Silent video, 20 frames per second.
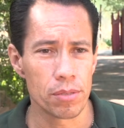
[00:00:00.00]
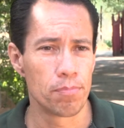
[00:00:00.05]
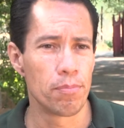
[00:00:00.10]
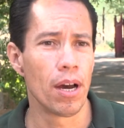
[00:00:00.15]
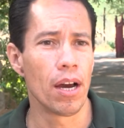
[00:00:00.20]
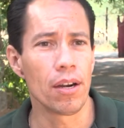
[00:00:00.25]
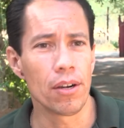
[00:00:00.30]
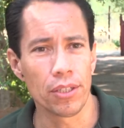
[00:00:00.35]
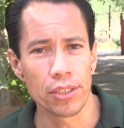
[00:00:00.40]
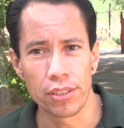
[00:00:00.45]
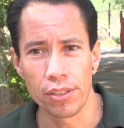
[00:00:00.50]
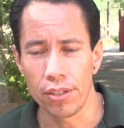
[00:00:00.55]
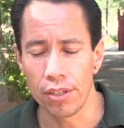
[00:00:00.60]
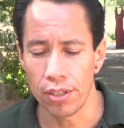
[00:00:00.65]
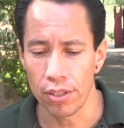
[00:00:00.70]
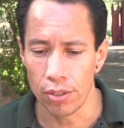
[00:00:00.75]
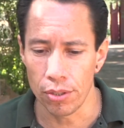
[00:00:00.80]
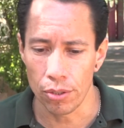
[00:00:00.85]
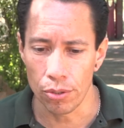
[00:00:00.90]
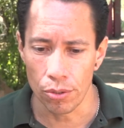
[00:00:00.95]
butter do to
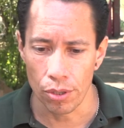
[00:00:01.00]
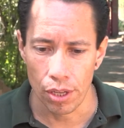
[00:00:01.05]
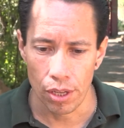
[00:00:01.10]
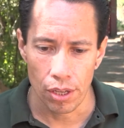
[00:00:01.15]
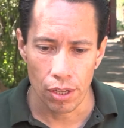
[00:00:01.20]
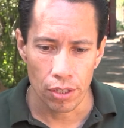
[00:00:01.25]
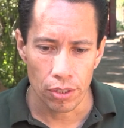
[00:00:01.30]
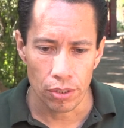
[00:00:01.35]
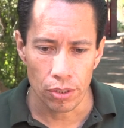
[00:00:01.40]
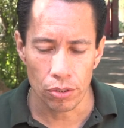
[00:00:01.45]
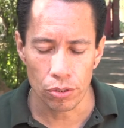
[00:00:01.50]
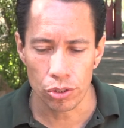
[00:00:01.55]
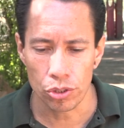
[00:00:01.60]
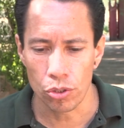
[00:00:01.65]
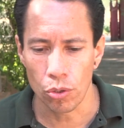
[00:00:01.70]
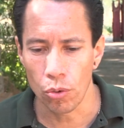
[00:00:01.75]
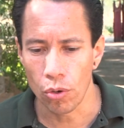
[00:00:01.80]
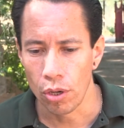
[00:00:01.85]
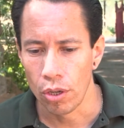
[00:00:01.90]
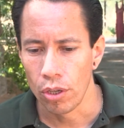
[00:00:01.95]
you?
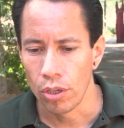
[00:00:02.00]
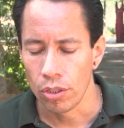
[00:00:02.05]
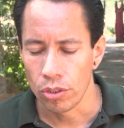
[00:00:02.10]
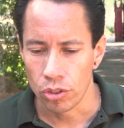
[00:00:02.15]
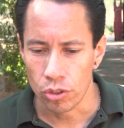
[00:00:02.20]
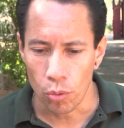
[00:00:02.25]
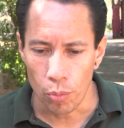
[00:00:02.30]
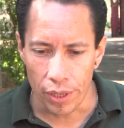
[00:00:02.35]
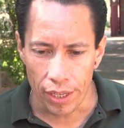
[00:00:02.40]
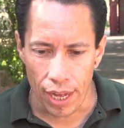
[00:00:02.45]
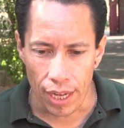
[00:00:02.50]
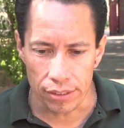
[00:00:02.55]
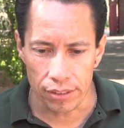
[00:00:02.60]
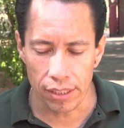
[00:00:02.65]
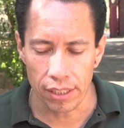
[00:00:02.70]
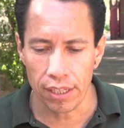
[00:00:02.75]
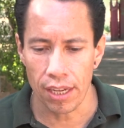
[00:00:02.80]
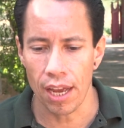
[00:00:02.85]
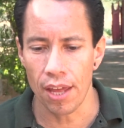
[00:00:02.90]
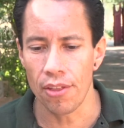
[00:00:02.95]
So we got
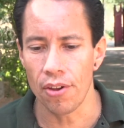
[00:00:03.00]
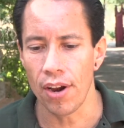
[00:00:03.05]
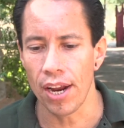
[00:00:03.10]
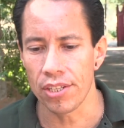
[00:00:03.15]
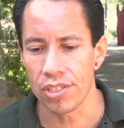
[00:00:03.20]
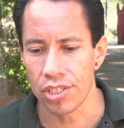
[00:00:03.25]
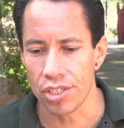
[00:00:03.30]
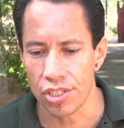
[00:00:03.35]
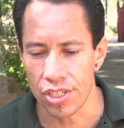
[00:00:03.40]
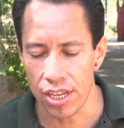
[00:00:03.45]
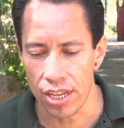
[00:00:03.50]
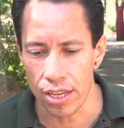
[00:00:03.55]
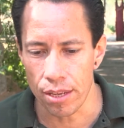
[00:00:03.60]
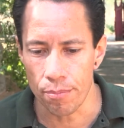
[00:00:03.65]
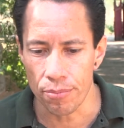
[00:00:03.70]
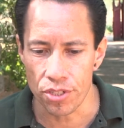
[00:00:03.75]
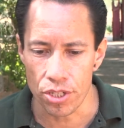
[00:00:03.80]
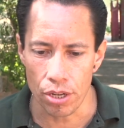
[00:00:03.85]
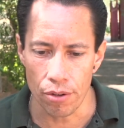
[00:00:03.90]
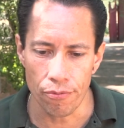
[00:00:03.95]
together as a
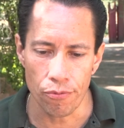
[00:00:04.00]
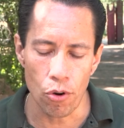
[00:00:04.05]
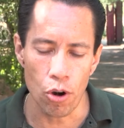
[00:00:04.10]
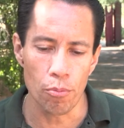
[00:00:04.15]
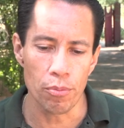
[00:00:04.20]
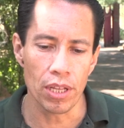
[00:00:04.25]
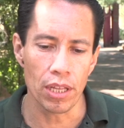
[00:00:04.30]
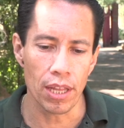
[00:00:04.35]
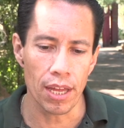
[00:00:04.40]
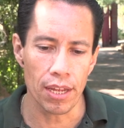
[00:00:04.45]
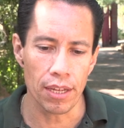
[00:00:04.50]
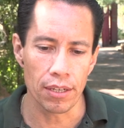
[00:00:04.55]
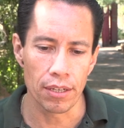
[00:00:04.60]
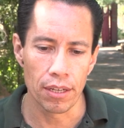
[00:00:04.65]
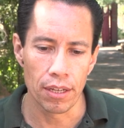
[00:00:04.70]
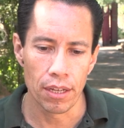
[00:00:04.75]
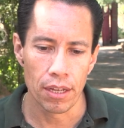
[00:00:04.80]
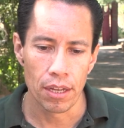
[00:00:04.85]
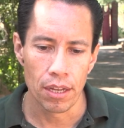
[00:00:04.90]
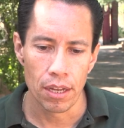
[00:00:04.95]
team to formulate
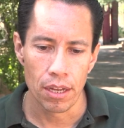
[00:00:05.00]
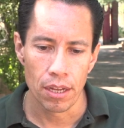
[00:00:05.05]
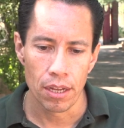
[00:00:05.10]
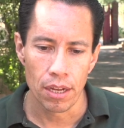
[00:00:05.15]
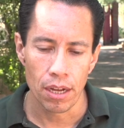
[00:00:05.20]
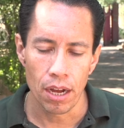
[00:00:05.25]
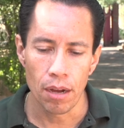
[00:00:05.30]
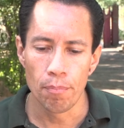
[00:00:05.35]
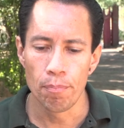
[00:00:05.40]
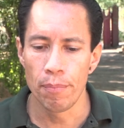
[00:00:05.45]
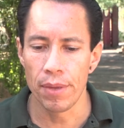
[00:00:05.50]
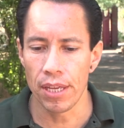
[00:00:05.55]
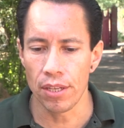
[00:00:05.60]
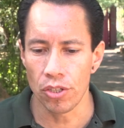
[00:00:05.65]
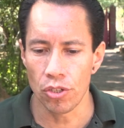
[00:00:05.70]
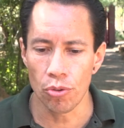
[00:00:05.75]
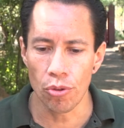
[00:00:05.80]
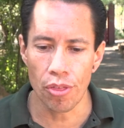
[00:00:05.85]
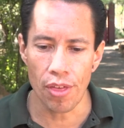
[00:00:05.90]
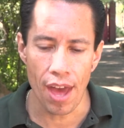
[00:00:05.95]
a
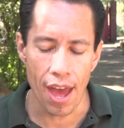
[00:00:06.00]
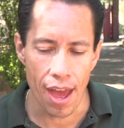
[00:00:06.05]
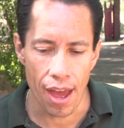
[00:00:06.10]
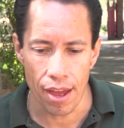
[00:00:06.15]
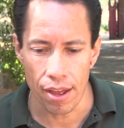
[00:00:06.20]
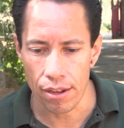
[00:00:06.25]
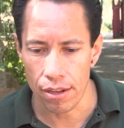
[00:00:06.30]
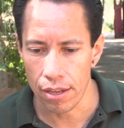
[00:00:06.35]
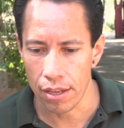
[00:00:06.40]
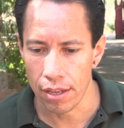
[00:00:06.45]
menu that